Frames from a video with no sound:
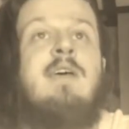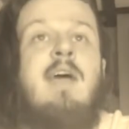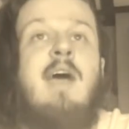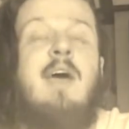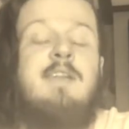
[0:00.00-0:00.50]

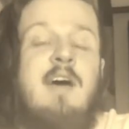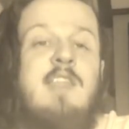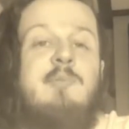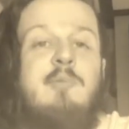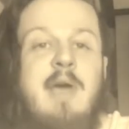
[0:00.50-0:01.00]
And
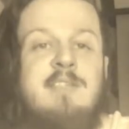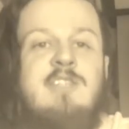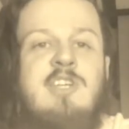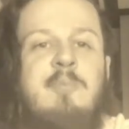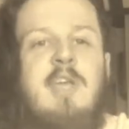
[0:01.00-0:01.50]
they've been
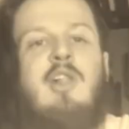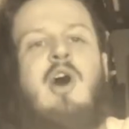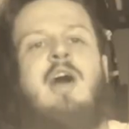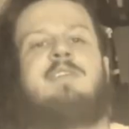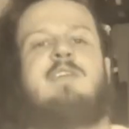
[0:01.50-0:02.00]
messaging me a
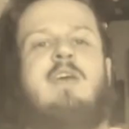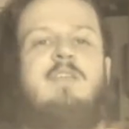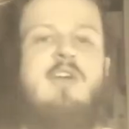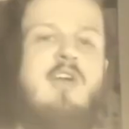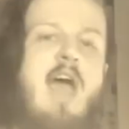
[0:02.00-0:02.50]
lot,
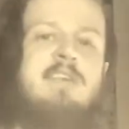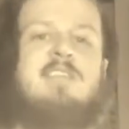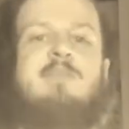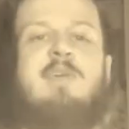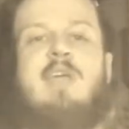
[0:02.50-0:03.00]
and they're
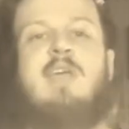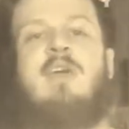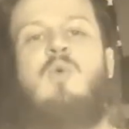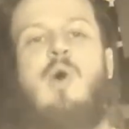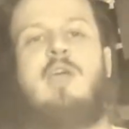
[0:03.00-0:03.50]
asking me
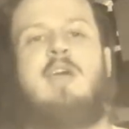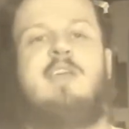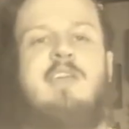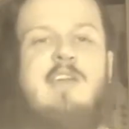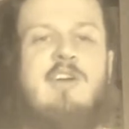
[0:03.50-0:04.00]
what kind
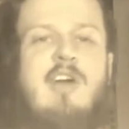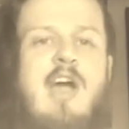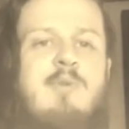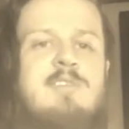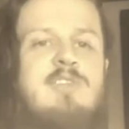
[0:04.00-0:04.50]
of gear
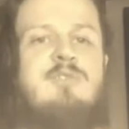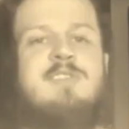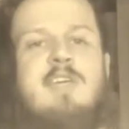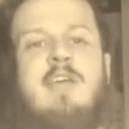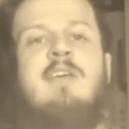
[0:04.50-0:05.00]
I was
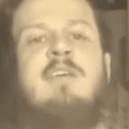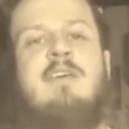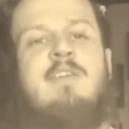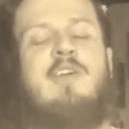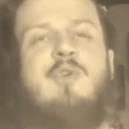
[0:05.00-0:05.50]
using.
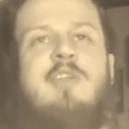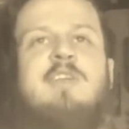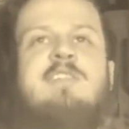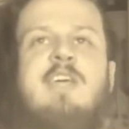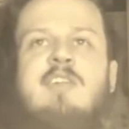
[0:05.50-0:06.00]
They're
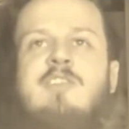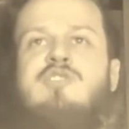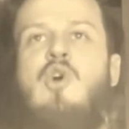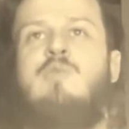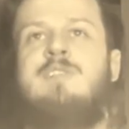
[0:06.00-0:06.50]
really digging the
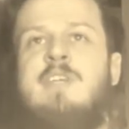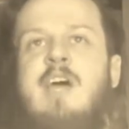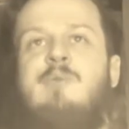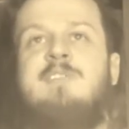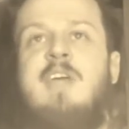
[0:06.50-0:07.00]
tones that
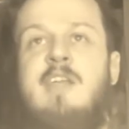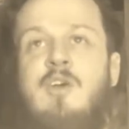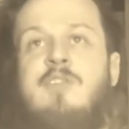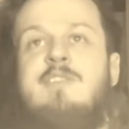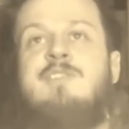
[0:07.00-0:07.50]
I was getting
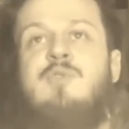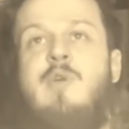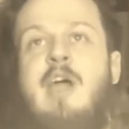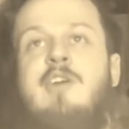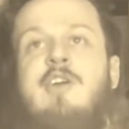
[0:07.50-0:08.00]
on this new
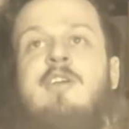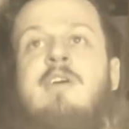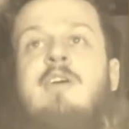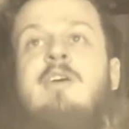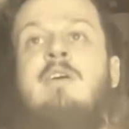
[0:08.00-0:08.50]
record.
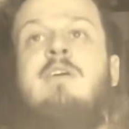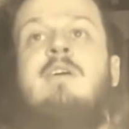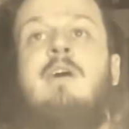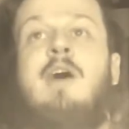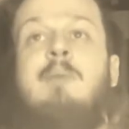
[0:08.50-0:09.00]

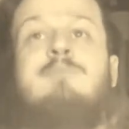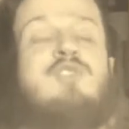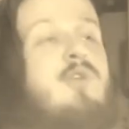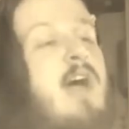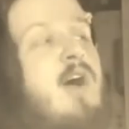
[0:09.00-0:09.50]

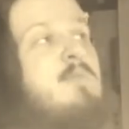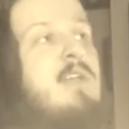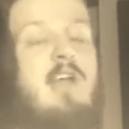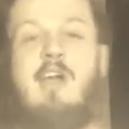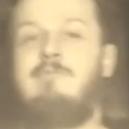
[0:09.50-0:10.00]
So now I'm
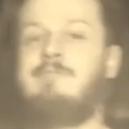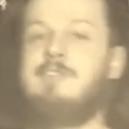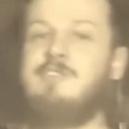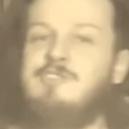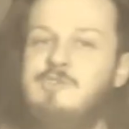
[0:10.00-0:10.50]
here
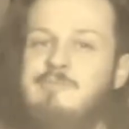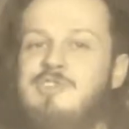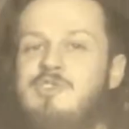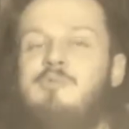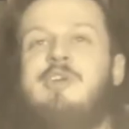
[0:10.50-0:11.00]
in the Doom
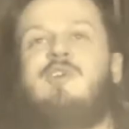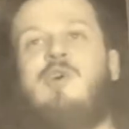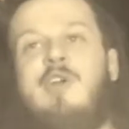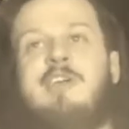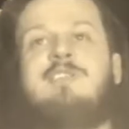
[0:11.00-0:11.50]
Tomb
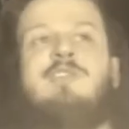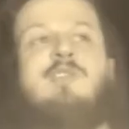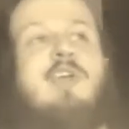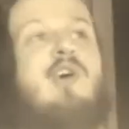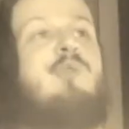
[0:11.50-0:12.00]
recording
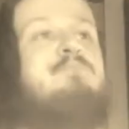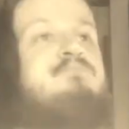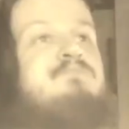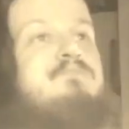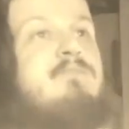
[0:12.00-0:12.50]
studio,
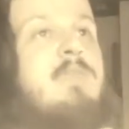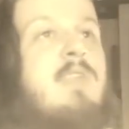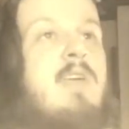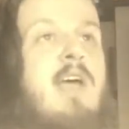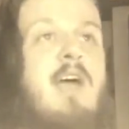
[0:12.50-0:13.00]

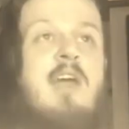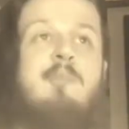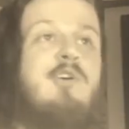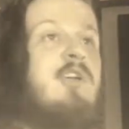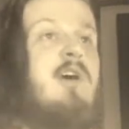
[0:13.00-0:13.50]
and
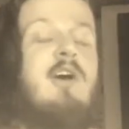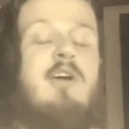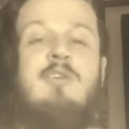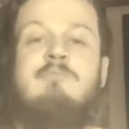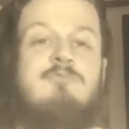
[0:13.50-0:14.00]
I'm
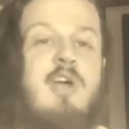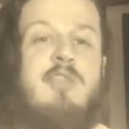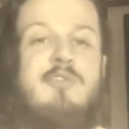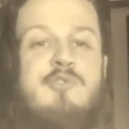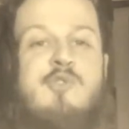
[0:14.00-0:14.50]
gonna
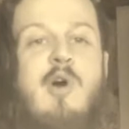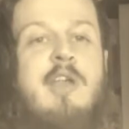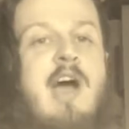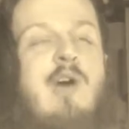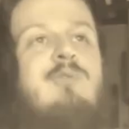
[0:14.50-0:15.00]
run through on
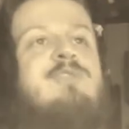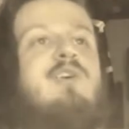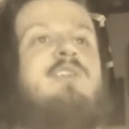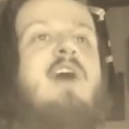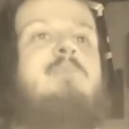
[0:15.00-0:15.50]
how it was
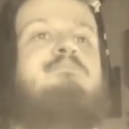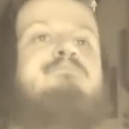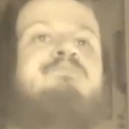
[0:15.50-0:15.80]
all done.